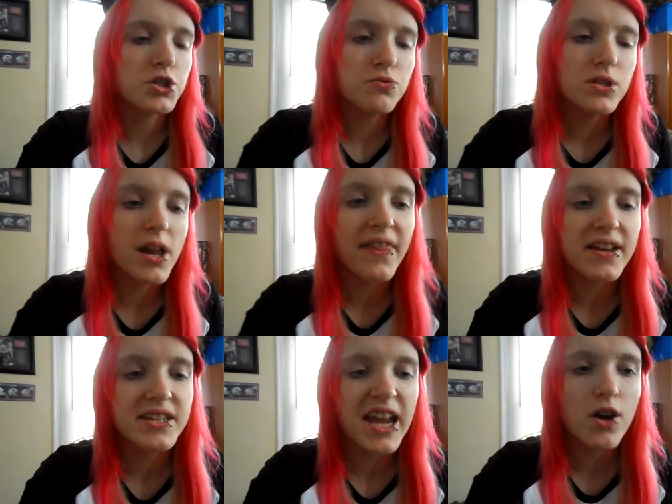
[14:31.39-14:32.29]
what you did on
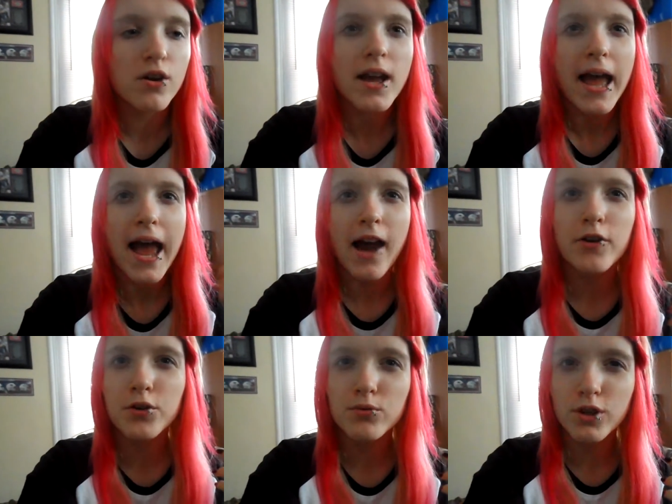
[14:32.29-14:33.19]
that day or
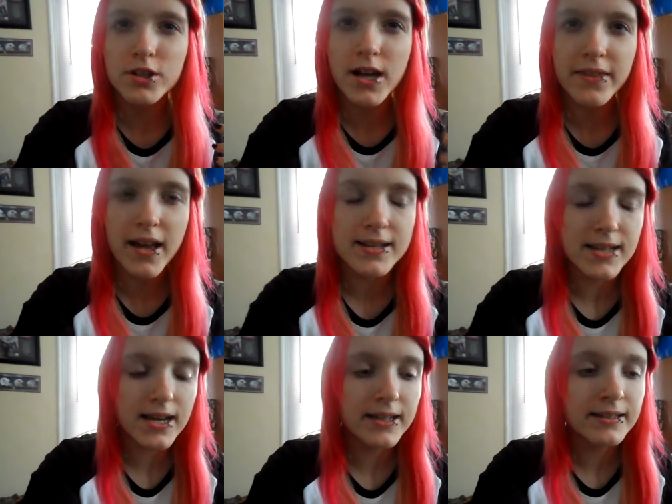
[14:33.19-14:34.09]
how you looked on that
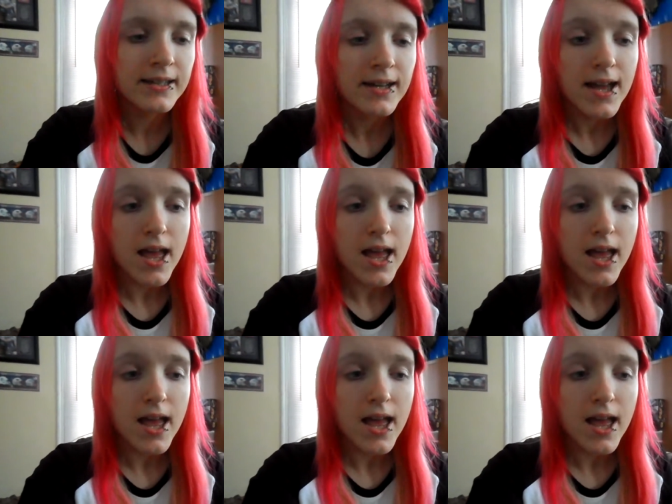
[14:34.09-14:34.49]
day.